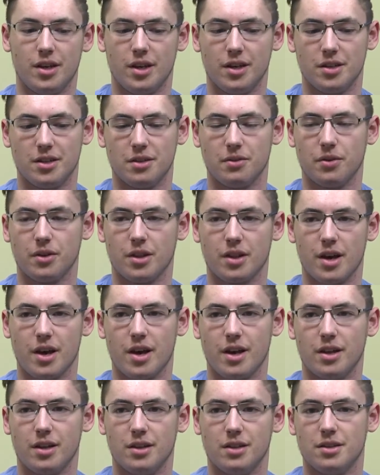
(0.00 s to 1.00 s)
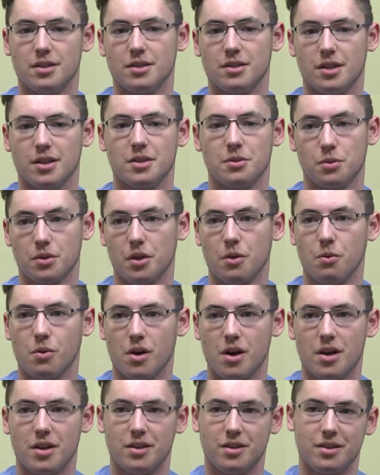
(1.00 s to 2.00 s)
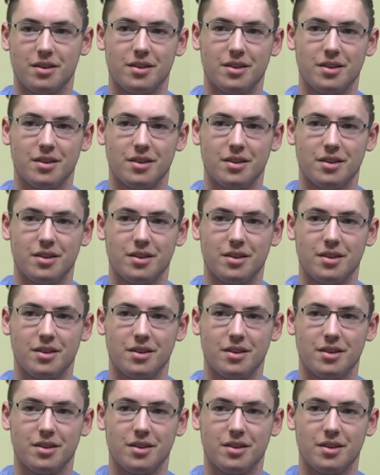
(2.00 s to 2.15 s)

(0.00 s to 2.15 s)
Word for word: and stuff like that, and so that's what they want